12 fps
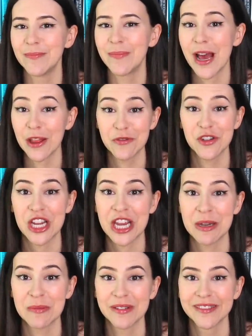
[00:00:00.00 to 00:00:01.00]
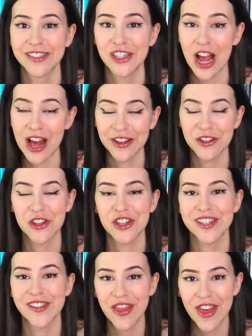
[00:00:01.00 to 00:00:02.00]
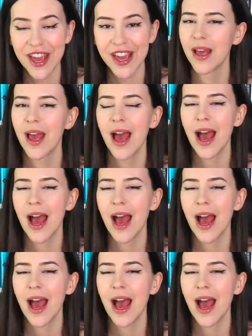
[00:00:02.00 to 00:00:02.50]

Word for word: Pile of Shame challenge is a thing.